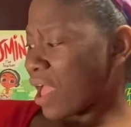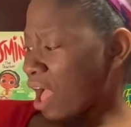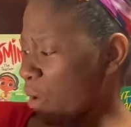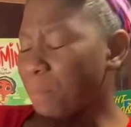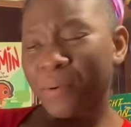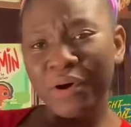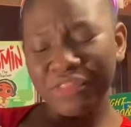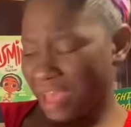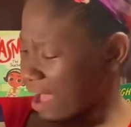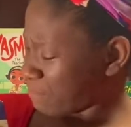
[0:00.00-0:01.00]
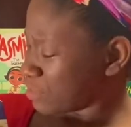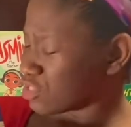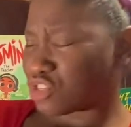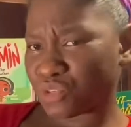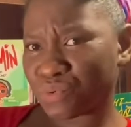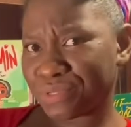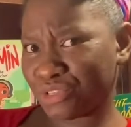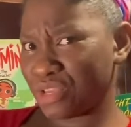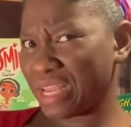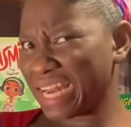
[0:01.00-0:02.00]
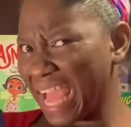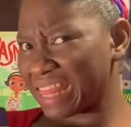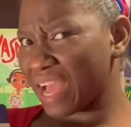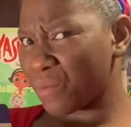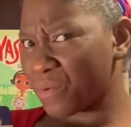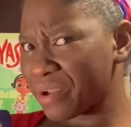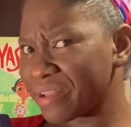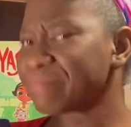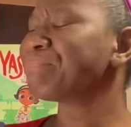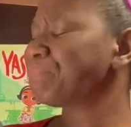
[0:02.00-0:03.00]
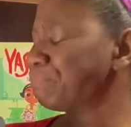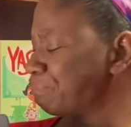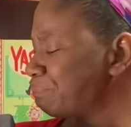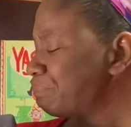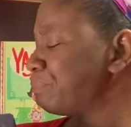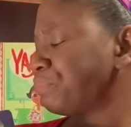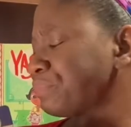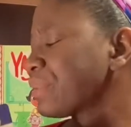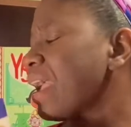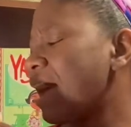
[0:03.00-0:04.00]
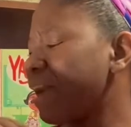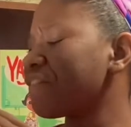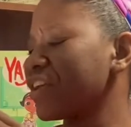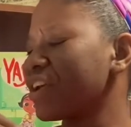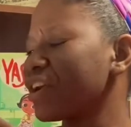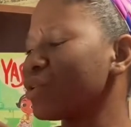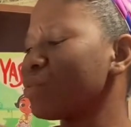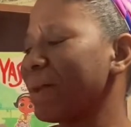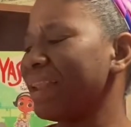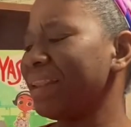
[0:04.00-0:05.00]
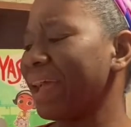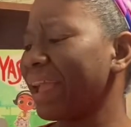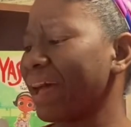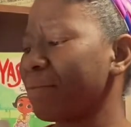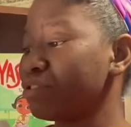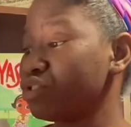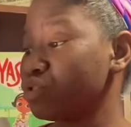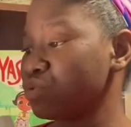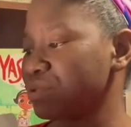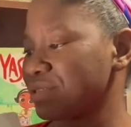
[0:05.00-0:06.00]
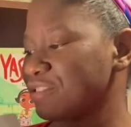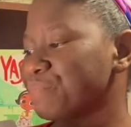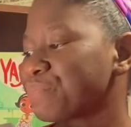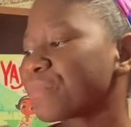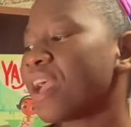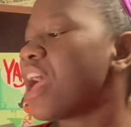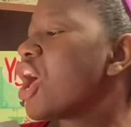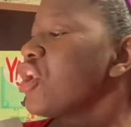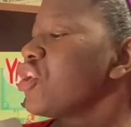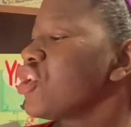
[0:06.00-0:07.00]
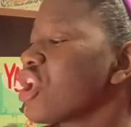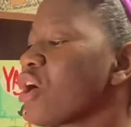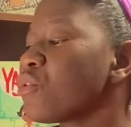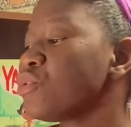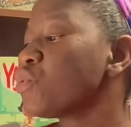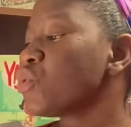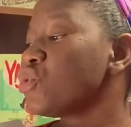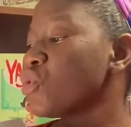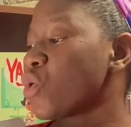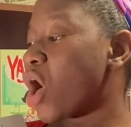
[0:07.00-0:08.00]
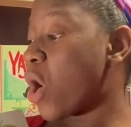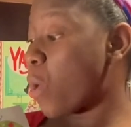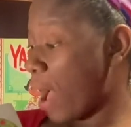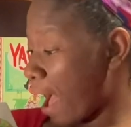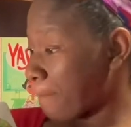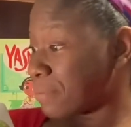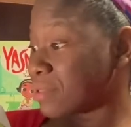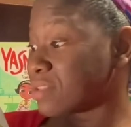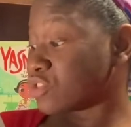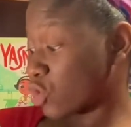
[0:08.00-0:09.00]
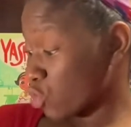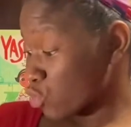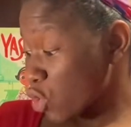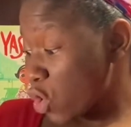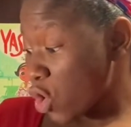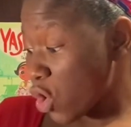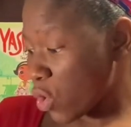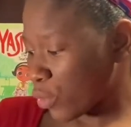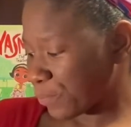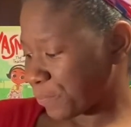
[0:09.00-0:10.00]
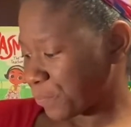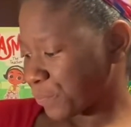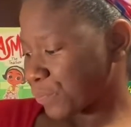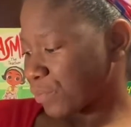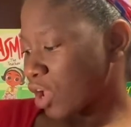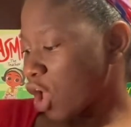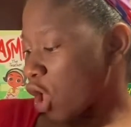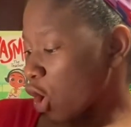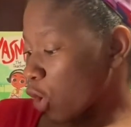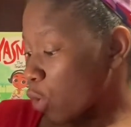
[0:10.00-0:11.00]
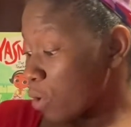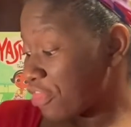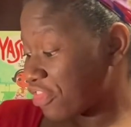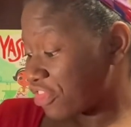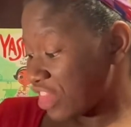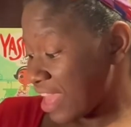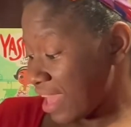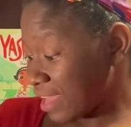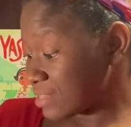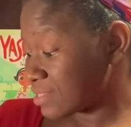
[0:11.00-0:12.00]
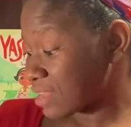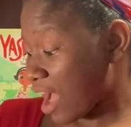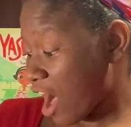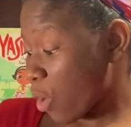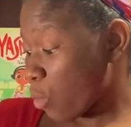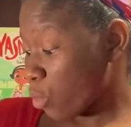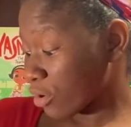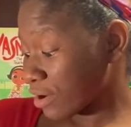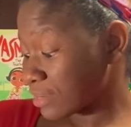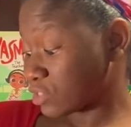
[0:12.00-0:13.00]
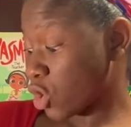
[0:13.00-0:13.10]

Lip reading: How about the apple juice? Do you like that one? I figure you might like apple juice. Now you know how apples grow. Good things are worth